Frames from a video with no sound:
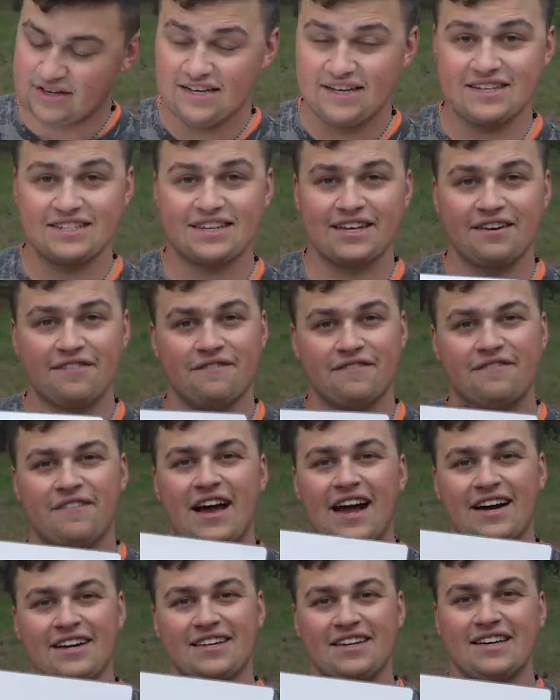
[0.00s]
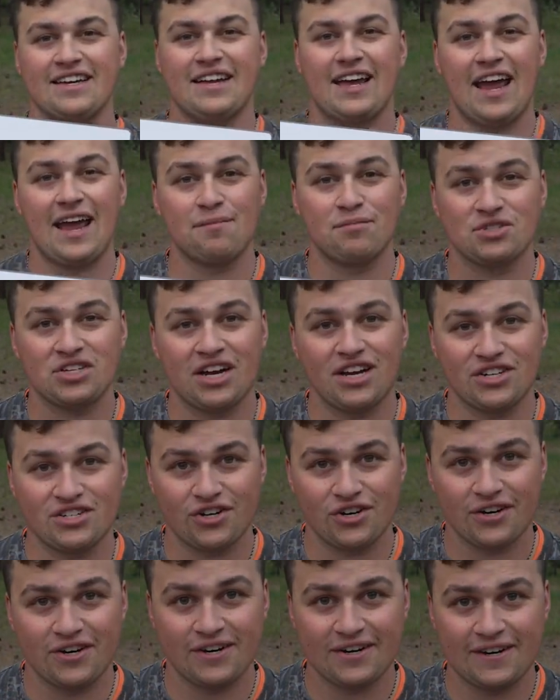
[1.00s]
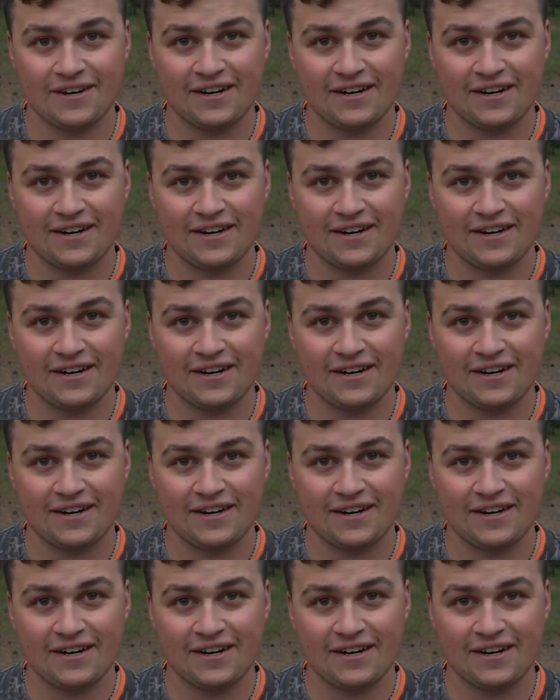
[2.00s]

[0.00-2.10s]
is in fact a game changer.